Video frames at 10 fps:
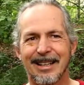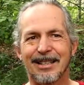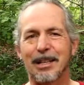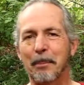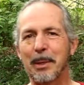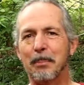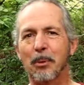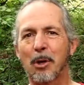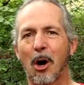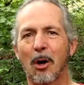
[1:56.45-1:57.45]
Some people
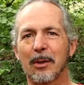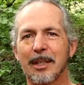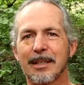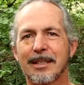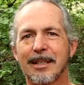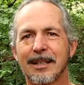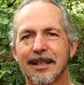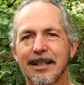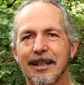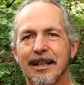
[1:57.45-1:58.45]
call these
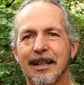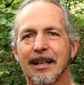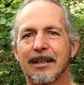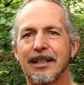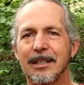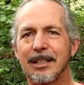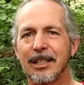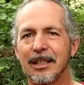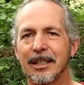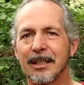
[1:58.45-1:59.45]
the
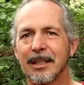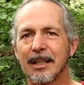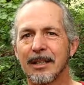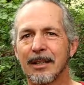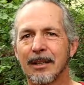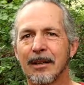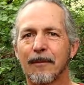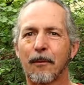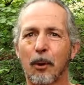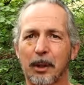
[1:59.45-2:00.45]
yin
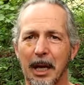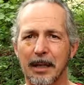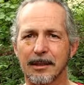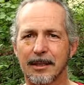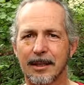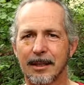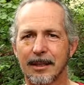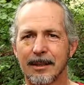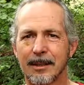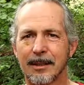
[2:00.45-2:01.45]
4 gates
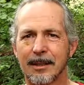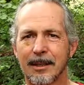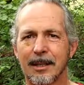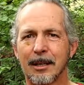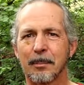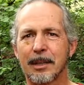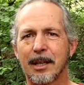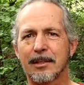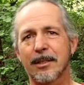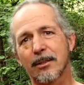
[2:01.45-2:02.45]

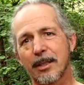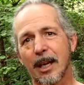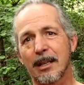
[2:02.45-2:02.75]
because there's a